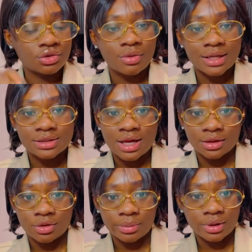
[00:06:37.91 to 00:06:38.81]
write that
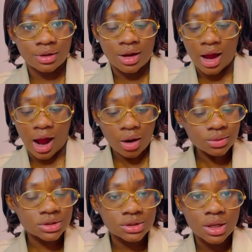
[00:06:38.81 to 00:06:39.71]
number
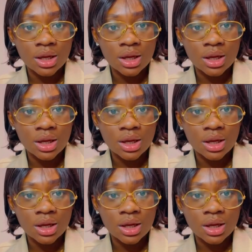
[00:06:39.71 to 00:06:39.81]
out